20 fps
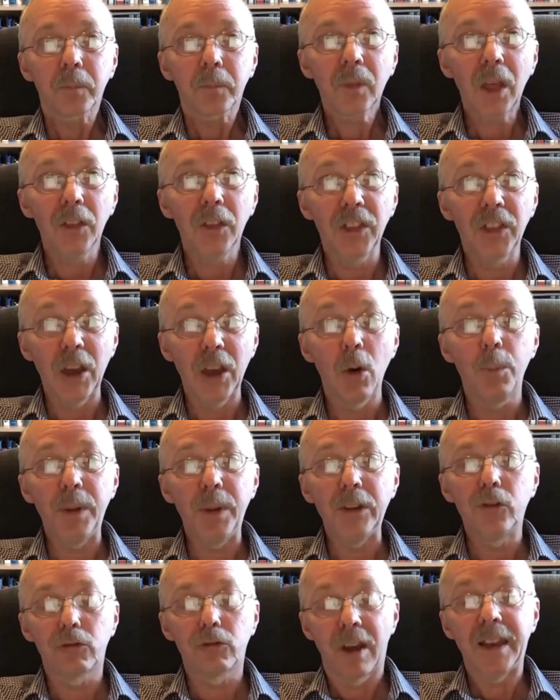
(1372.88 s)
they will be
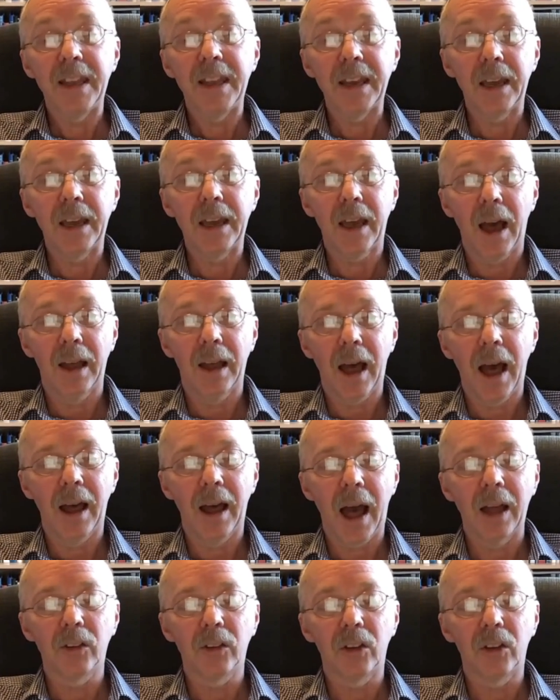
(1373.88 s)
drilling
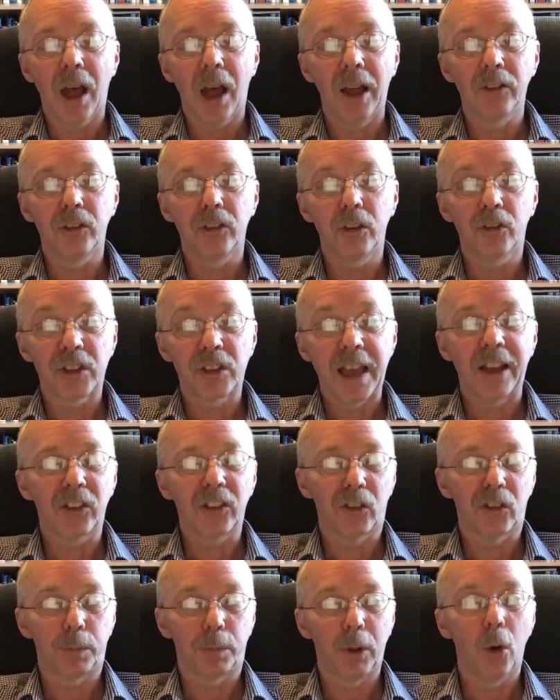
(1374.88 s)
and using
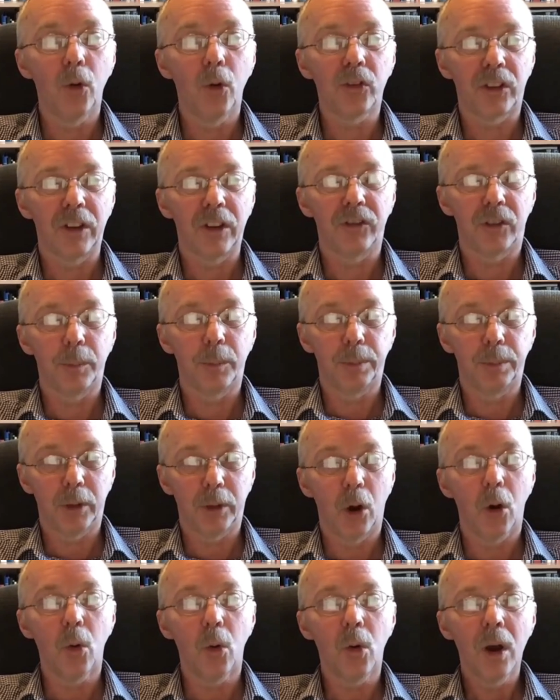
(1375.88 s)
explosives to
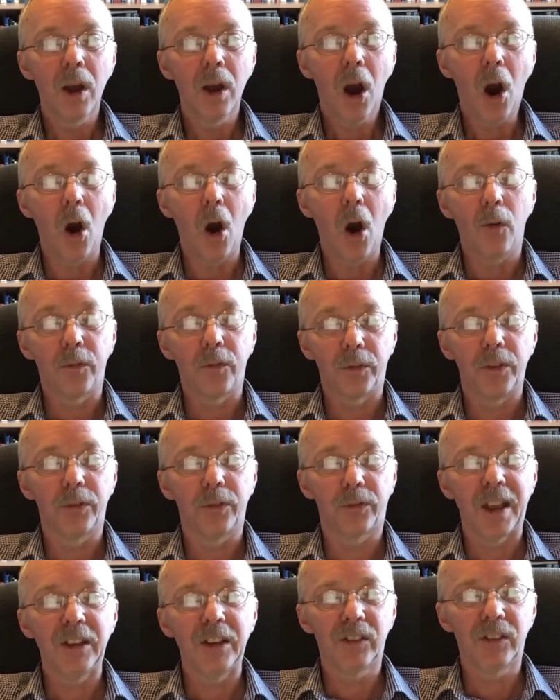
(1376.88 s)
blow off the
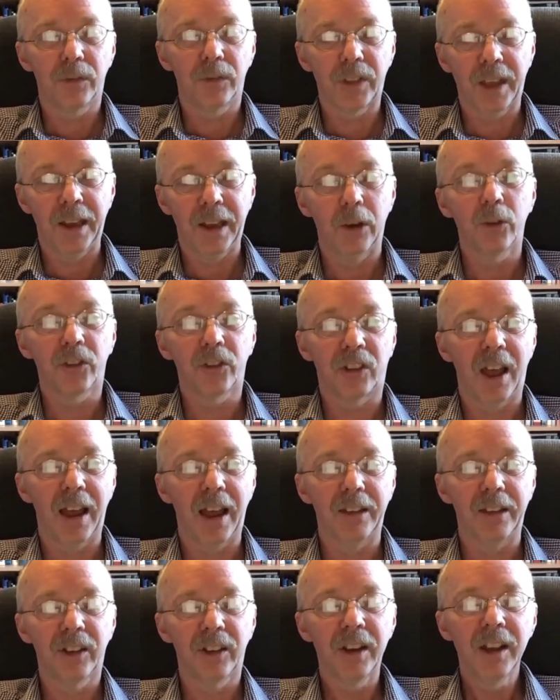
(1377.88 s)
face of the
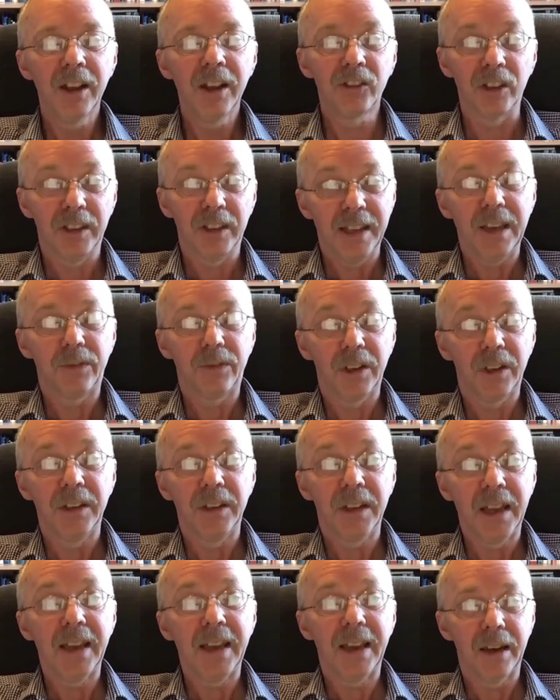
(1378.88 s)
hillside to leave a
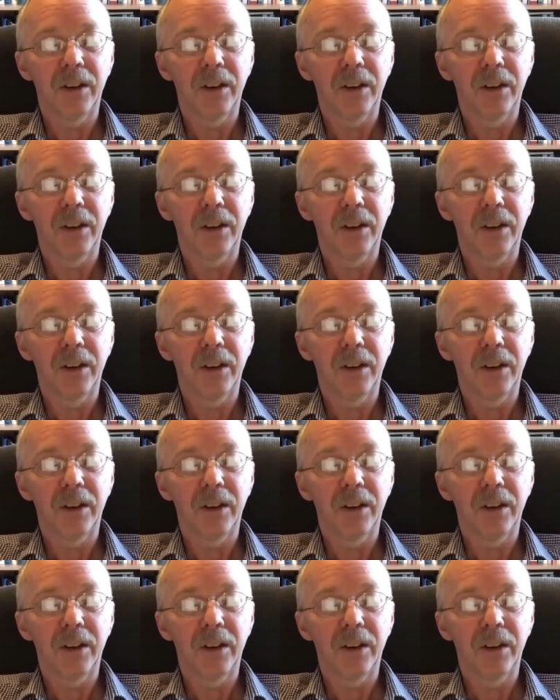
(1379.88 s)
near